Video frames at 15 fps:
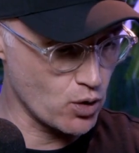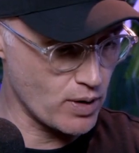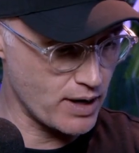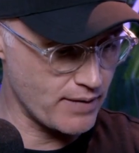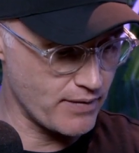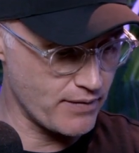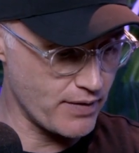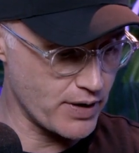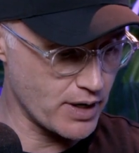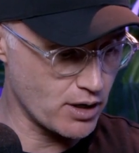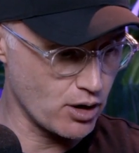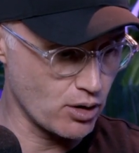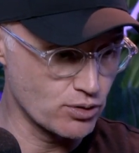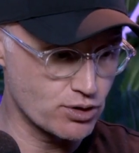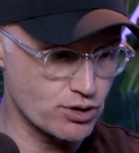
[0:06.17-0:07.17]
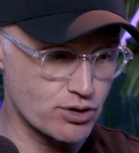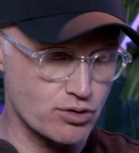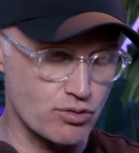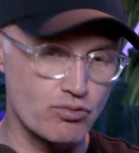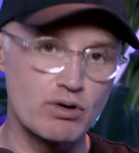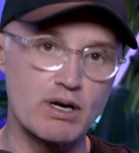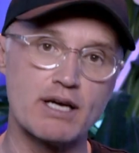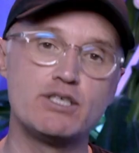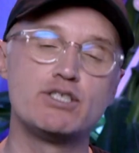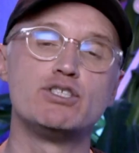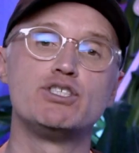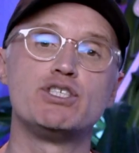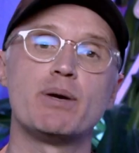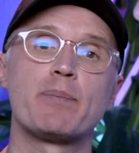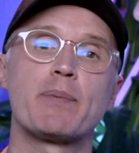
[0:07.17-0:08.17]
who I have a very close
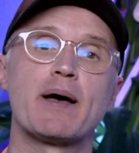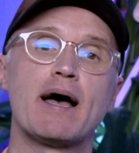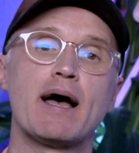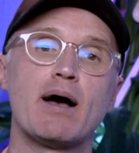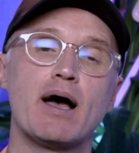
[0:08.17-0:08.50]
relationship